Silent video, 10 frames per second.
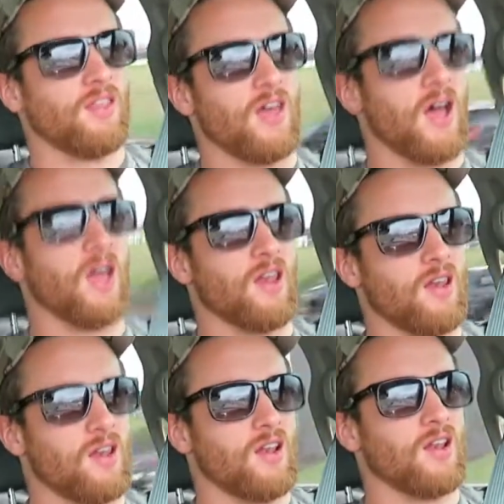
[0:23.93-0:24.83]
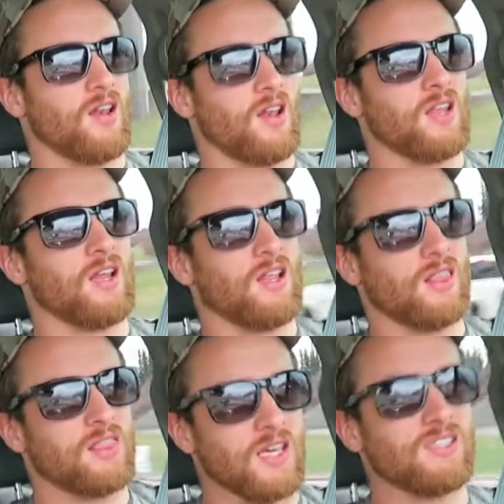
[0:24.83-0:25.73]
that
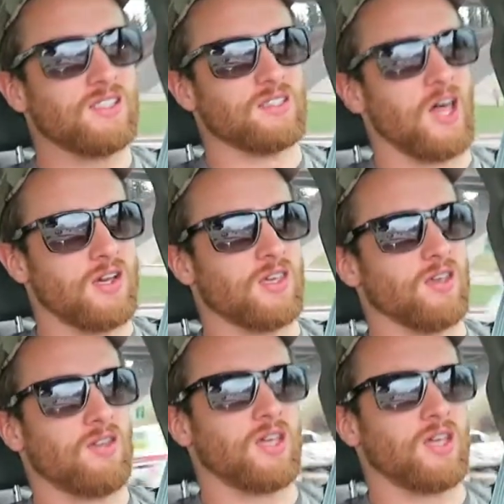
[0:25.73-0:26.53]
thinks he's lucky.